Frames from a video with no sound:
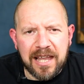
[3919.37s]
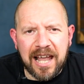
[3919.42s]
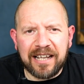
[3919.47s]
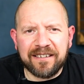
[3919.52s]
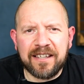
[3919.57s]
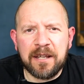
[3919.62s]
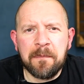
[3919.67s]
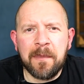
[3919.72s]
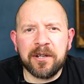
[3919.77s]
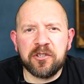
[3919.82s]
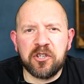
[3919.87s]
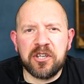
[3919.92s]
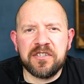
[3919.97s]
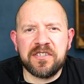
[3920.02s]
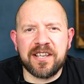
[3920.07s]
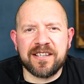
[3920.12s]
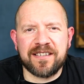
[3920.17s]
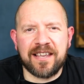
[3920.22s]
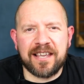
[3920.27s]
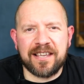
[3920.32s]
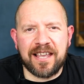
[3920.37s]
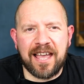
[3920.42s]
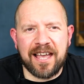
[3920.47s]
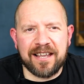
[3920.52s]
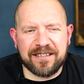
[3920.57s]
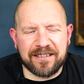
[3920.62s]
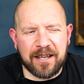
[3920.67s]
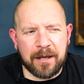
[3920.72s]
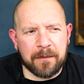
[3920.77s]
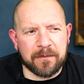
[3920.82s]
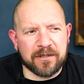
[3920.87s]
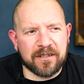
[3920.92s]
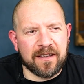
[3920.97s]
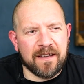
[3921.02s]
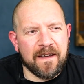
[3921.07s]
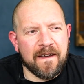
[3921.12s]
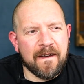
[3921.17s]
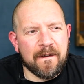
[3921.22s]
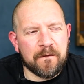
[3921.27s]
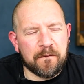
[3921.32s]
I did my G C S E exams,
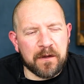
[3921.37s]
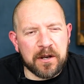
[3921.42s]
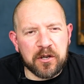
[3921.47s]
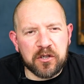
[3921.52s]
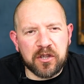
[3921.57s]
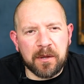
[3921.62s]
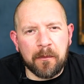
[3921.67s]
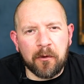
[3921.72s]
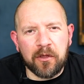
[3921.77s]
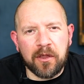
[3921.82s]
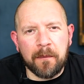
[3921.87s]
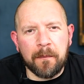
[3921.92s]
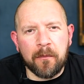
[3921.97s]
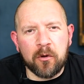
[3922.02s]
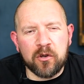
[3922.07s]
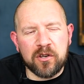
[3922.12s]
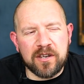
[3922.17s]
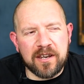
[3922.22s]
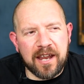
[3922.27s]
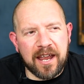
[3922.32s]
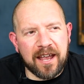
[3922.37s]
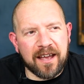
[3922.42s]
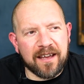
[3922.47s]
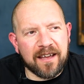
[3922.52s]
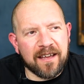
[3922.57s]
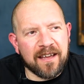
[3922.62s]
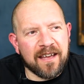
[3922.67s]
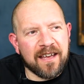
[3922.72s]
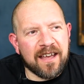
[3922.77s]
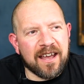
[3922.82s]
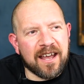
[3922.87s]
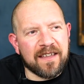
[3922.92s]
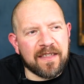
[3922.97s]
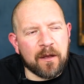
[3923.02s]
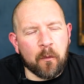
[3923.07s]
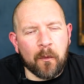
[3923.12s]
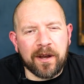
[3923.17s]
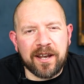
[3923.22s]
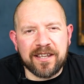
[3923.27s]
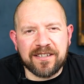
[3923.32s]
finished them on the Monday, and
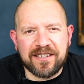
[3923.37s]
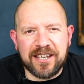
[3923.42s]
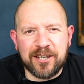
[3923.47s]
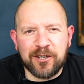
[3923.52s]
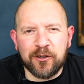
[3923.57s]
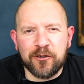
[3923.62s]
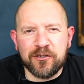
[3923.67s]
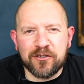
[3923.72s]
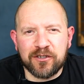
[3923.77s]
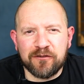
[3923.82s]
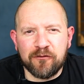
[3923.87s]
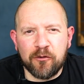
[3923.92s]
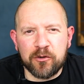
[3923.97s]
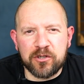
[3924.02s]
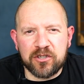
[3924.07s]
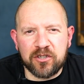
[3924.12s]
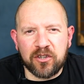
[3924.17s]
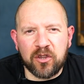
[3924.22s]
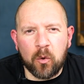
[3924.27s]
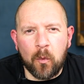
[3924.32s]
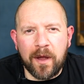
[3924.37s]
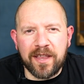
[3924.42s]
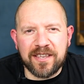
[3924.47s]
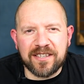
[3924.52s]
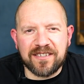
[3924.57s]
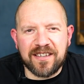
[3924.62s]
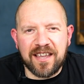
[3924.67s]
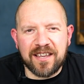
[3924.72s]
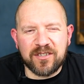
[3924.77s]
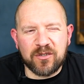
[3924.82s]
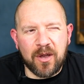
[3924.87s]
then went to see Guns N' Roses on the Wednesday.